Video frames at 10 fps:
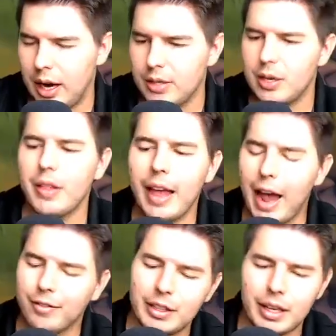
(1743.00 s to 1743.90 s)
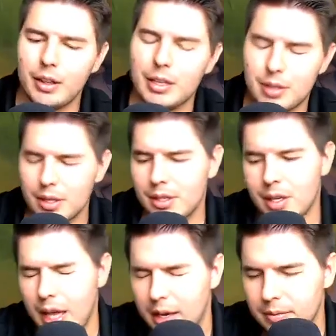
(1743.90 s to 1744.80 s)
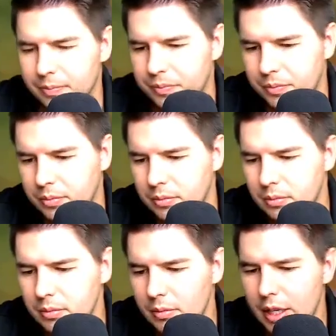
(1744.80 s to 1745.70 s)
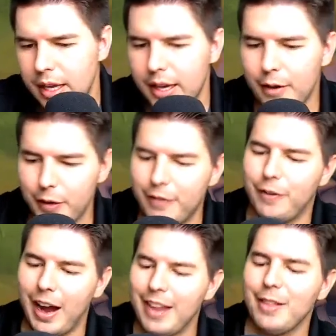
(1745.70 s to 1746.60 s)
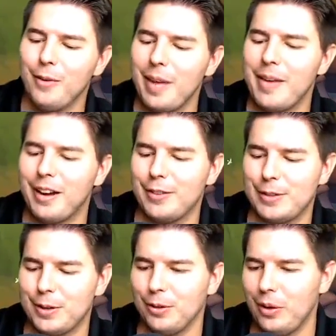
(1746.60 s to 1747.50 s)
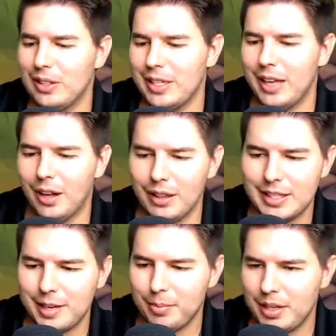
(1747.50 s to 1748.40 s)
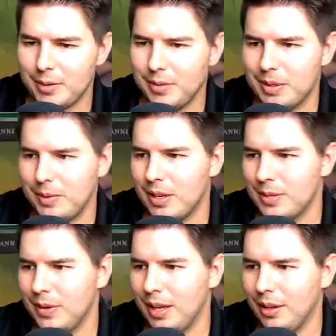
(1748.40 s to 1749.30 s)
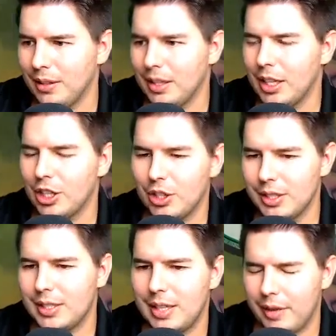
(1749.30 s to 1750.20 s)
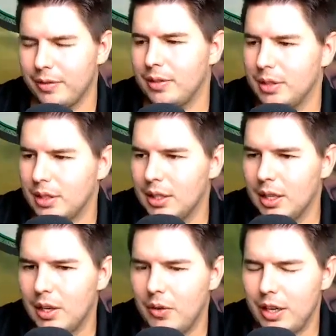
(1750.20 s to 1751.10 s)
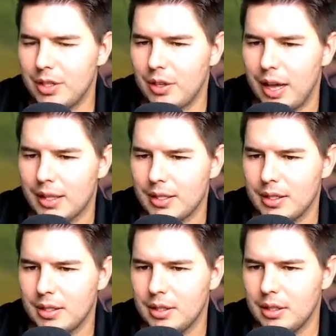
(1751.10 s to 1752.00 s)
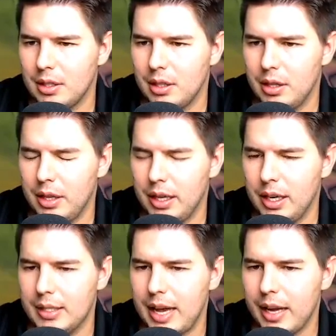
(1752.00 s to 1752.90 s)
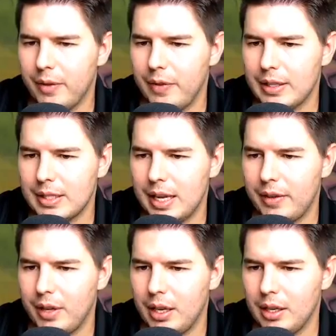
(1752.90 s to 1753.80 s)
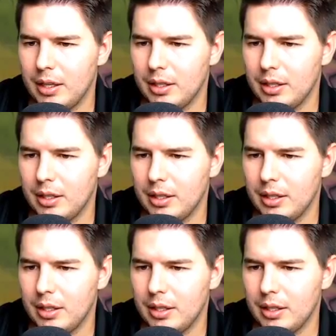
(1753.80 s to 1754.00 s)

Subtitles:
so now they have to kill us or else they're dead. And if we find the white mana for Circle Loyalty, all these get +1/+1 as well. Good stuff. Ranger class. We can attack him with Face of Haven.